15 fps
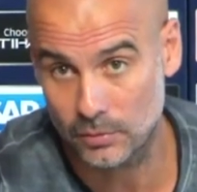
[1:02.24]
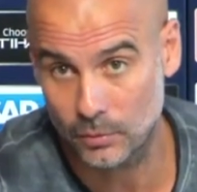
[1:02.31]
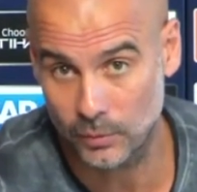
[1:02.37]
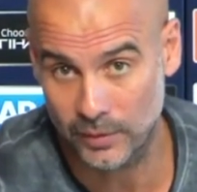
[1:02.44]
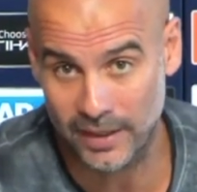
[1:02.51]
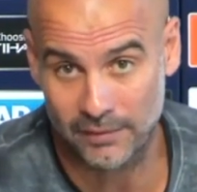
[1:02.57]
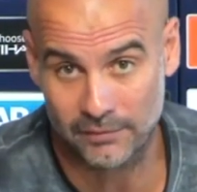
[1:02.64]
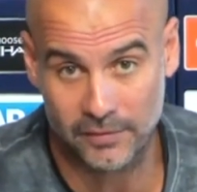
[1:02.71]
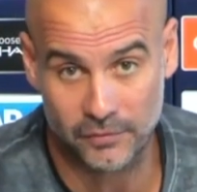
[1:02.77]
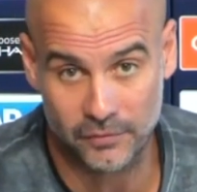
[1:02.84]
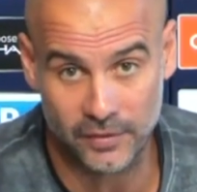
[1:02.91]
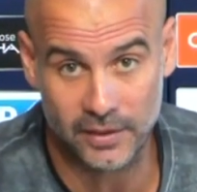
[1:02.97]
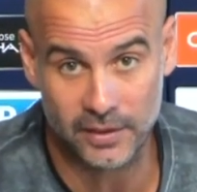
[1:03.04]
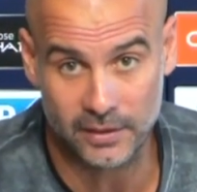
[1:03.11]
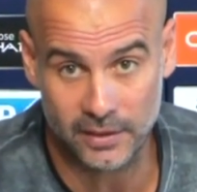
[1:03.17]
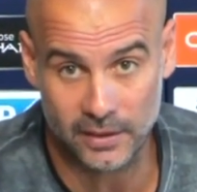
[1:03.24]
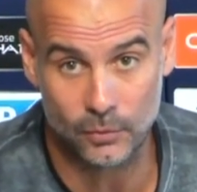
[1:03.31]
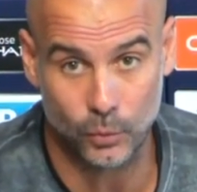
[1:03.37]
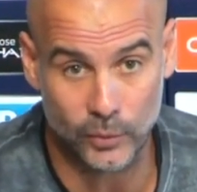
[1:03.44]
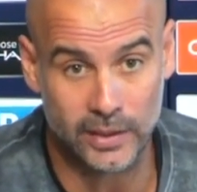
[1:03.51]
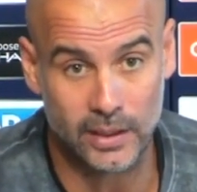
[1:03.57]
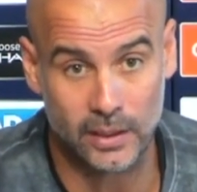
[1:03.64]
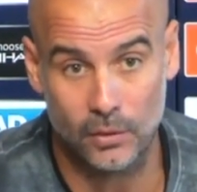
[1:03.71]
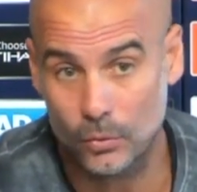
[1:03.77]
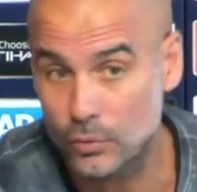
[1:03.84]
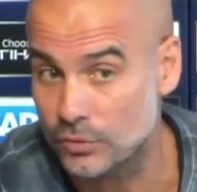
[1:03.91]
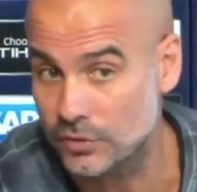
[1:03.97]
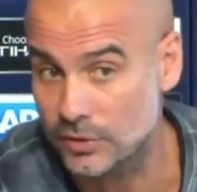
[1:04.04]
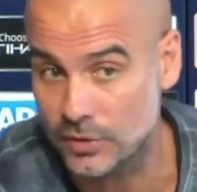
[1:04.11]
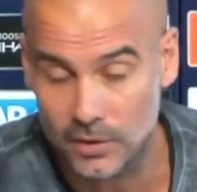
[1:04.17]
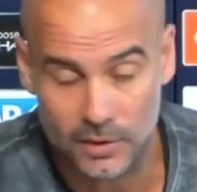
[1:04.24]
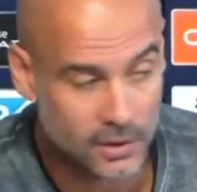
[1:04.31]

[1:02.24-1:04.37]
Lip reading: We have the feeling that we can lose.